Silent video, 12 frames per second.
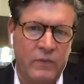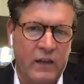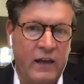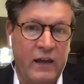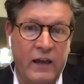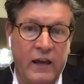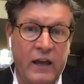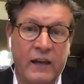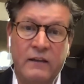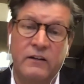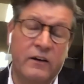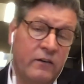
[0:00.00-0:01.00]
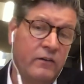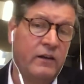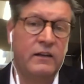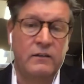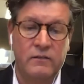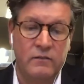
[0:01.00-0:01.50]
And
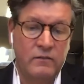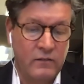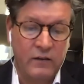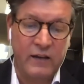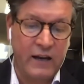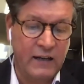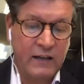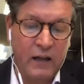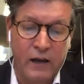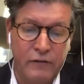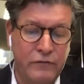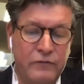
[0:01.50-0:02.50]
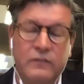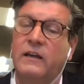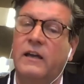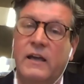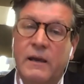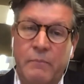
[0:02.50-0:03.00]
in the daily life,
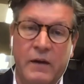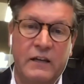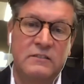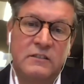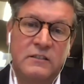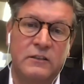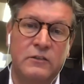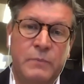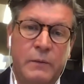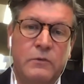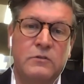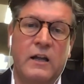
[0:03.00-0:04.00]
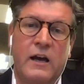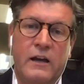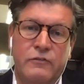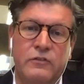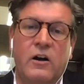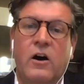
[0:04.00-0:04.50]
it makes the salespeople's
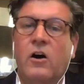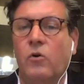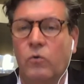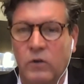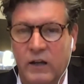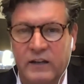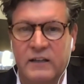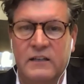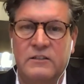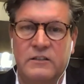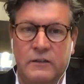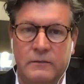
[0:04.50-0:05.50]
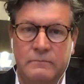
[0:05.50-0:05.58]
lives a whole lot easier.